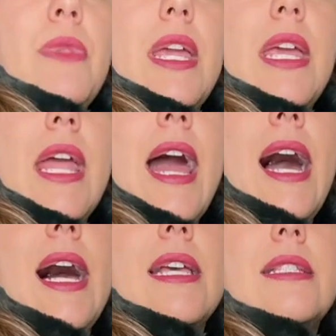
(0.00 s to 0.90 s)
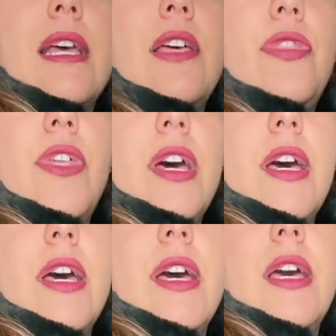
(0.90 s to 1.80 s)
It has
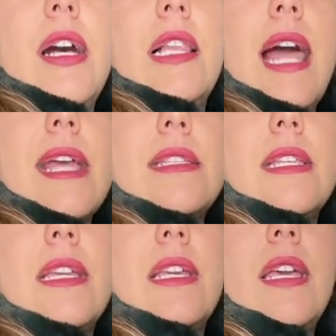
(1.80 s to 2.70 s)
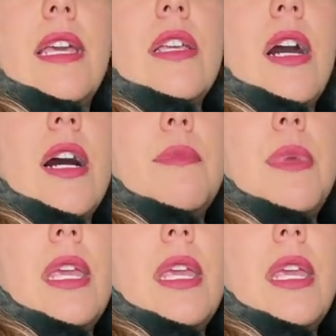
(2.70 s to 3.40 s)
the elastic um,